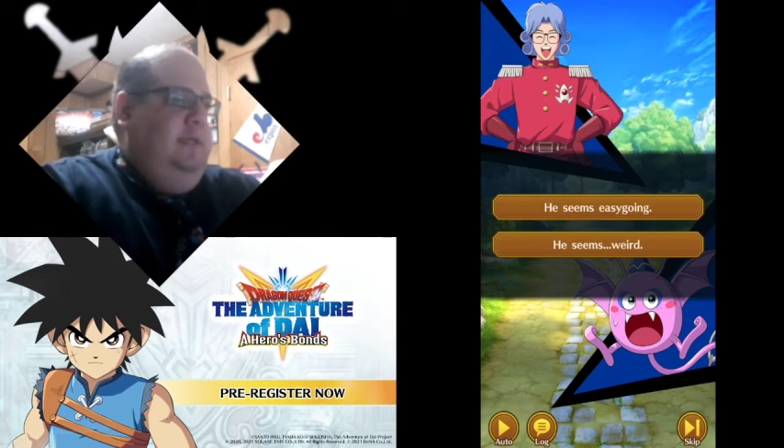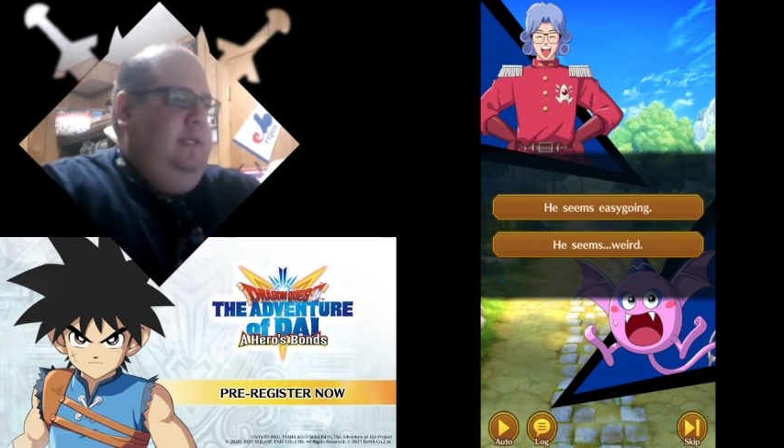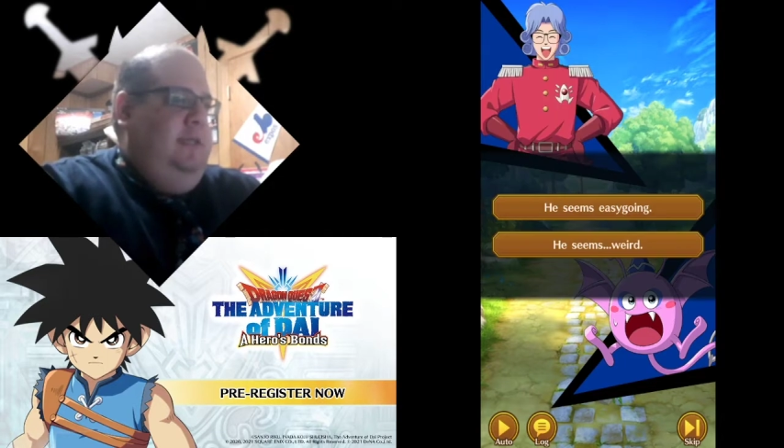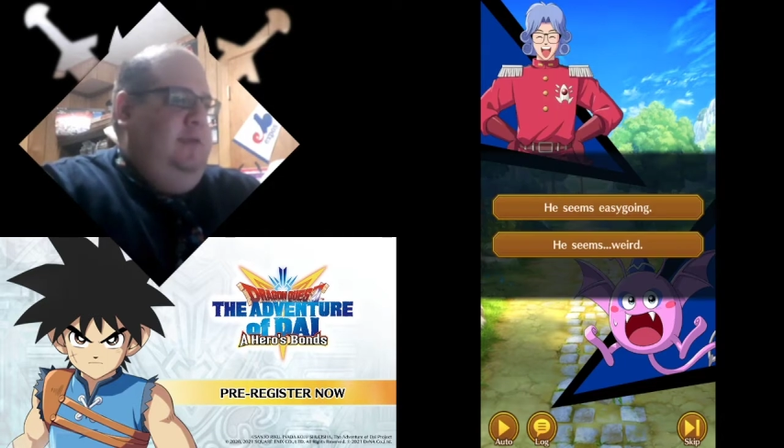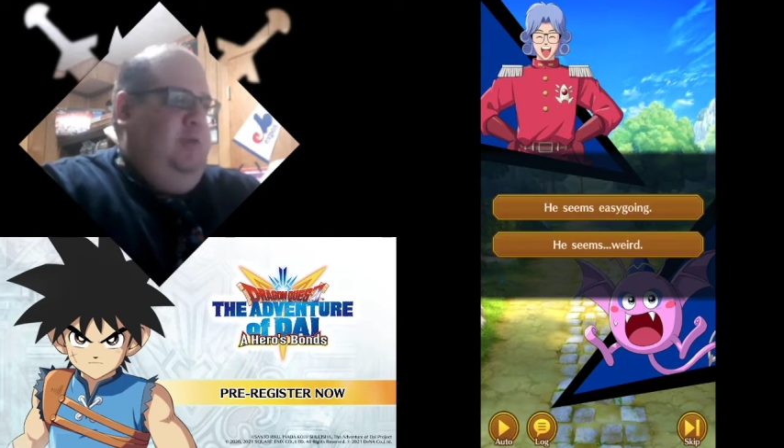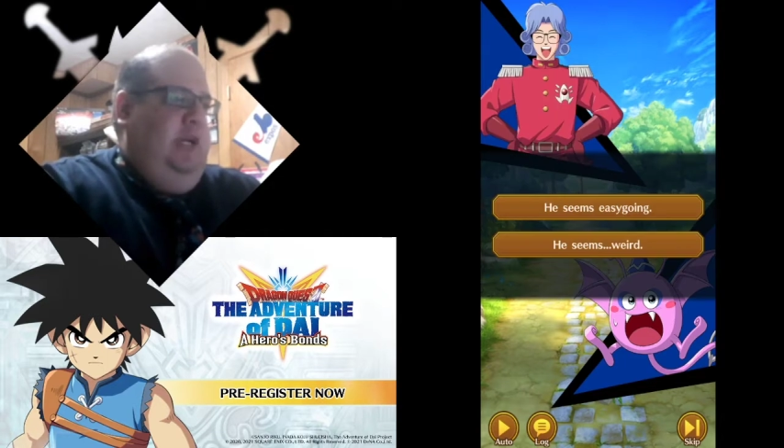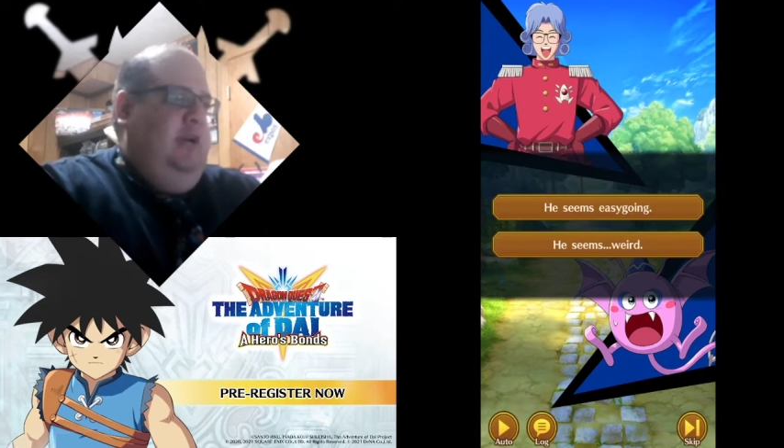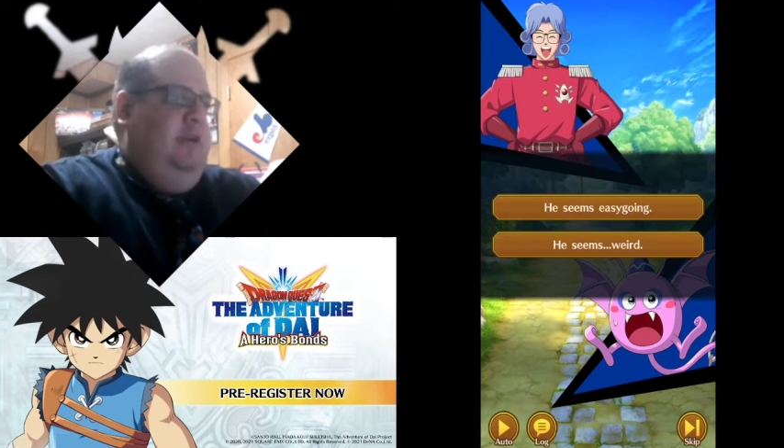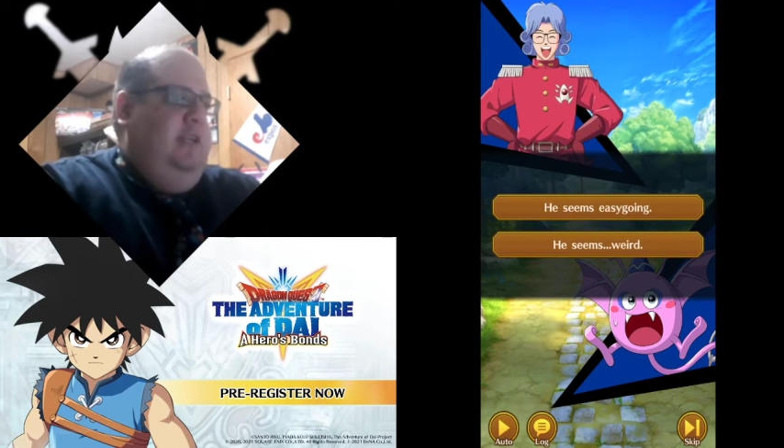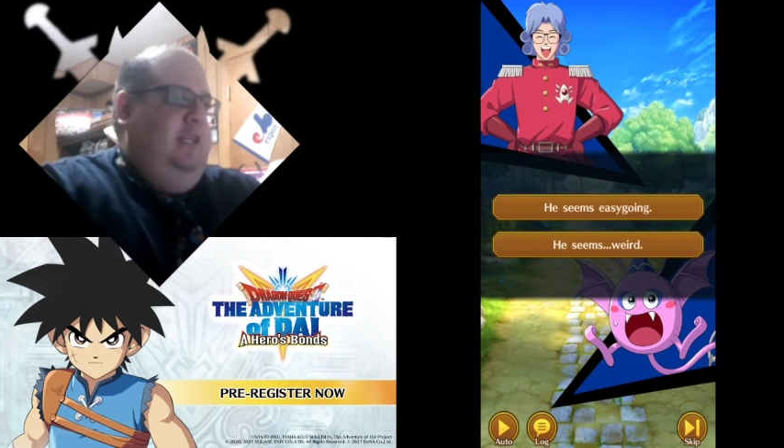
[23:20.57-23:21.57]
seems
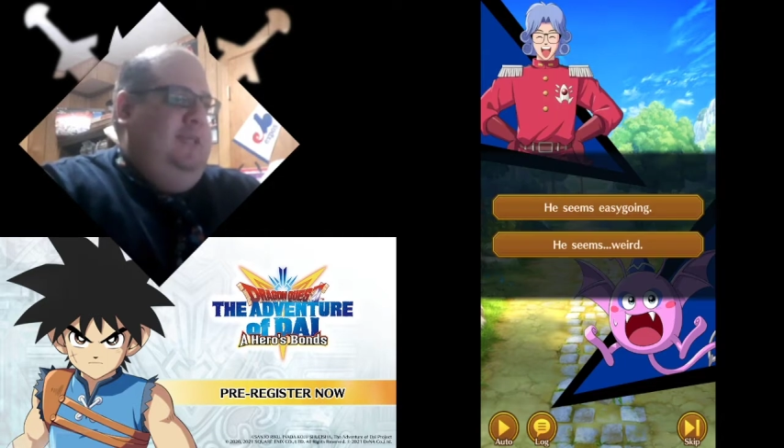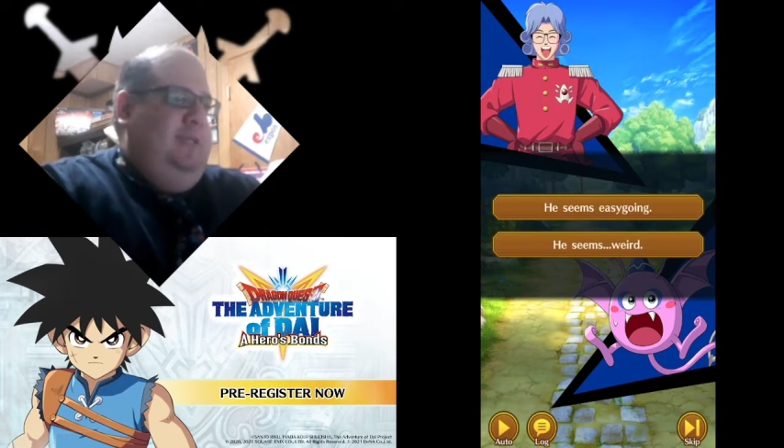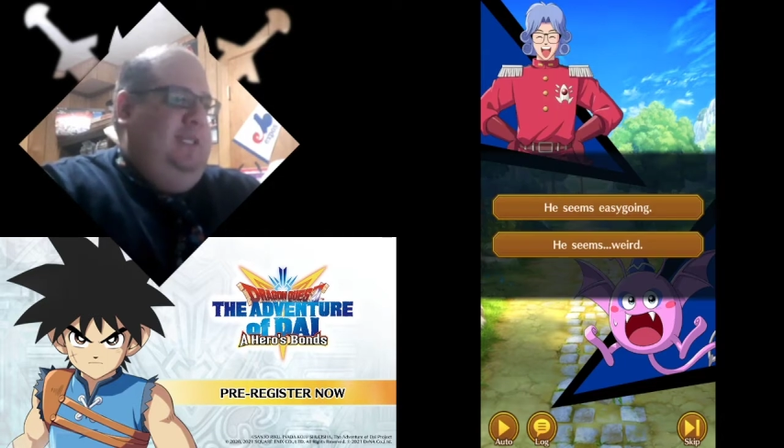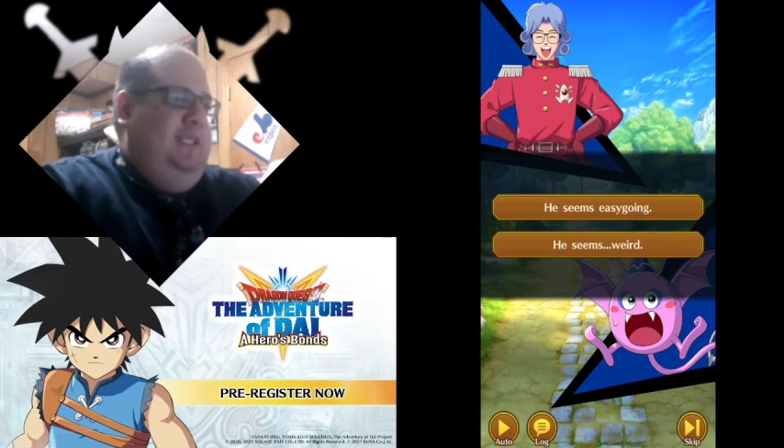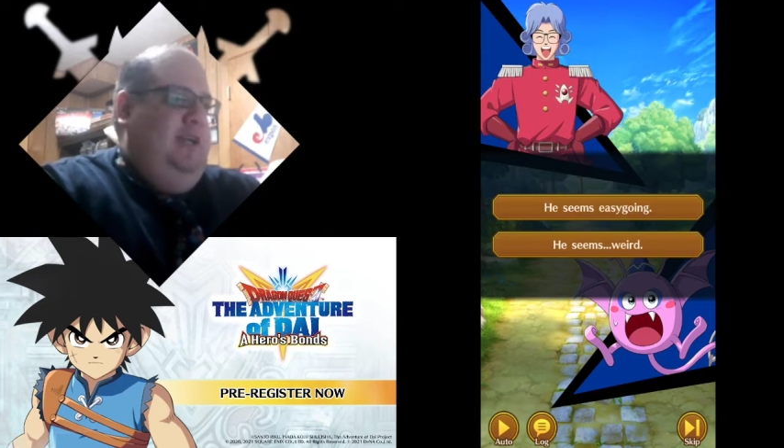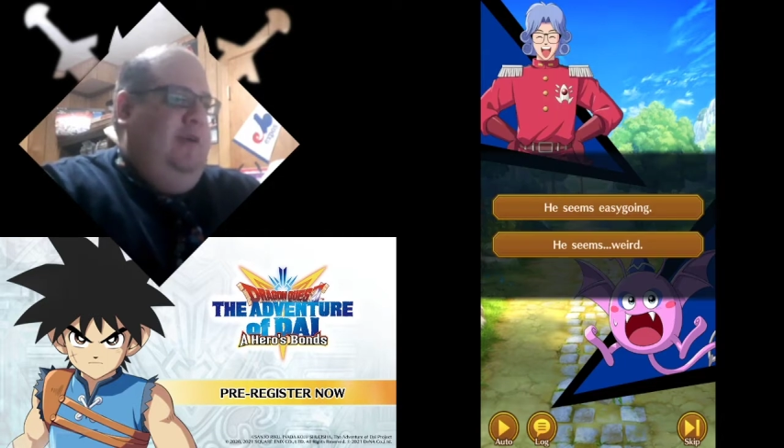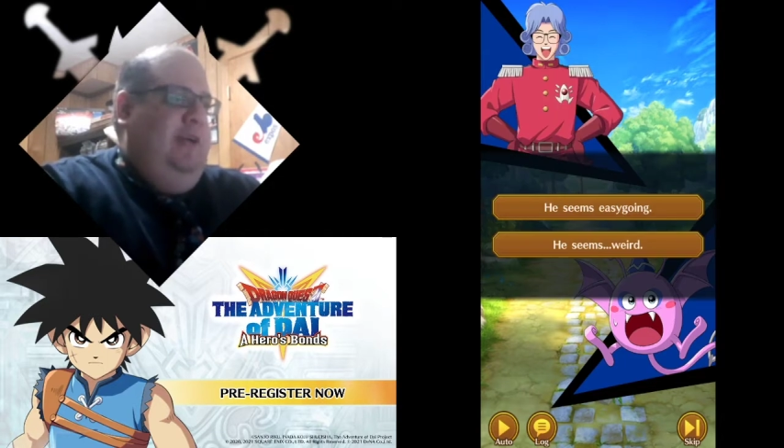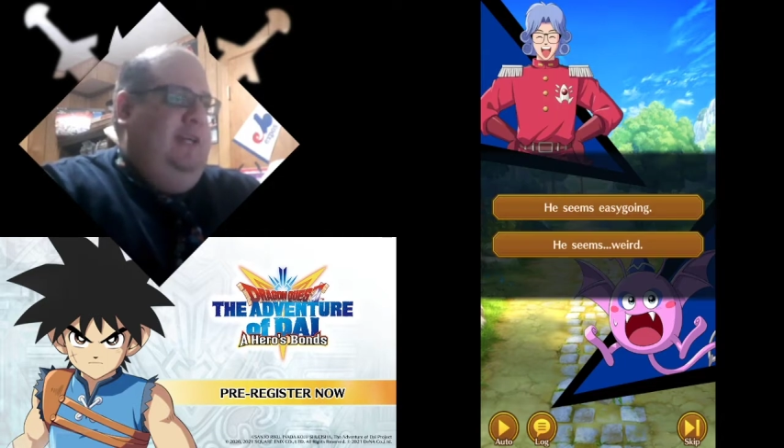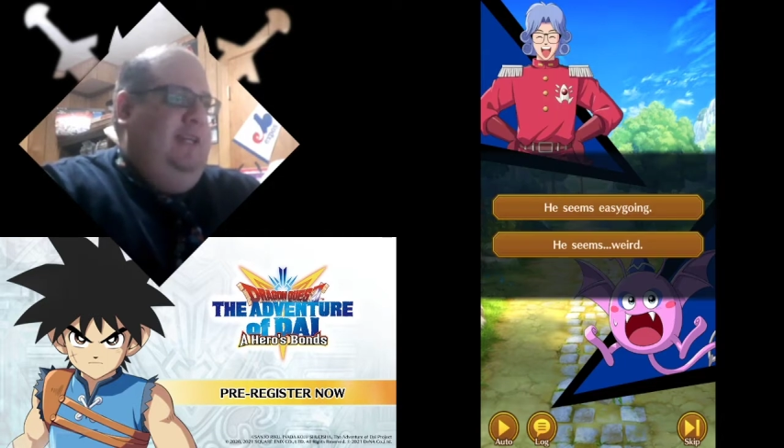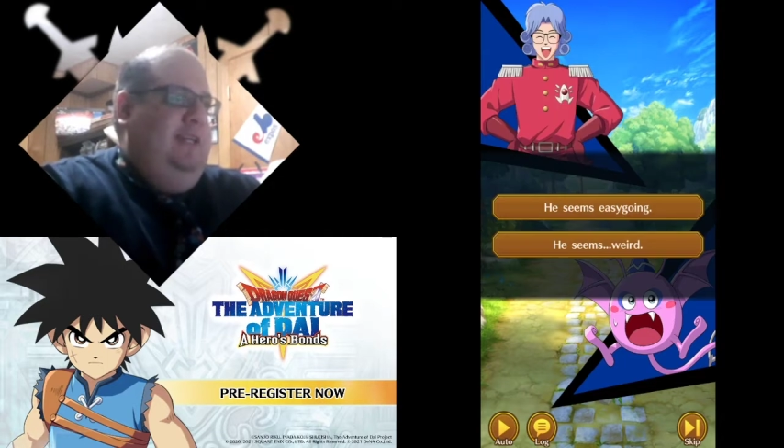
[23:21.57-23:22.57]
weird. He seems
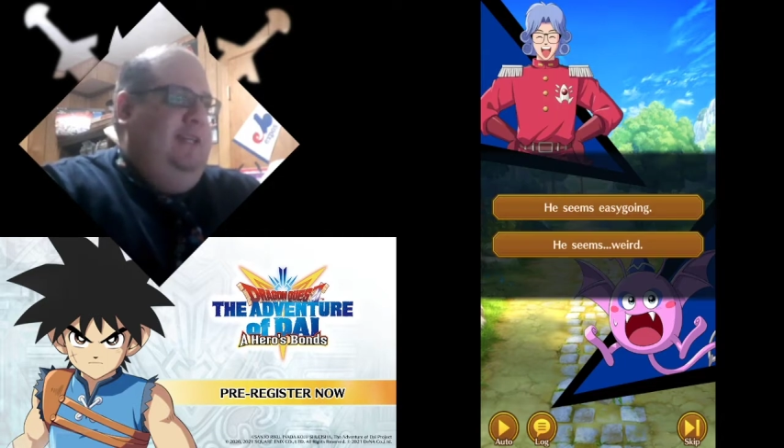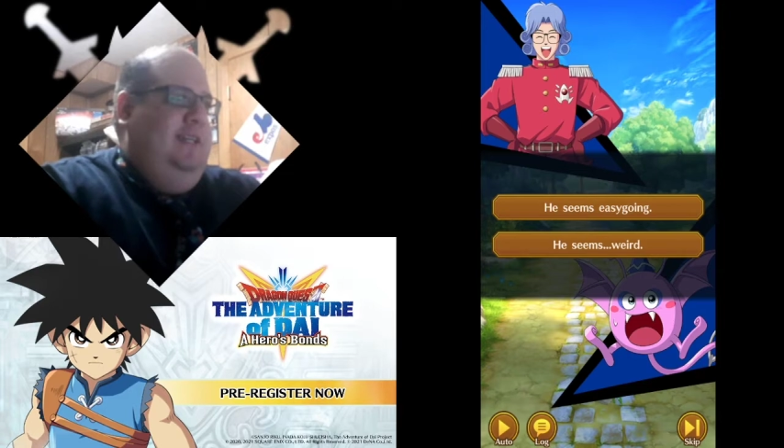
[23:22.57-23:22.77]
easygoing.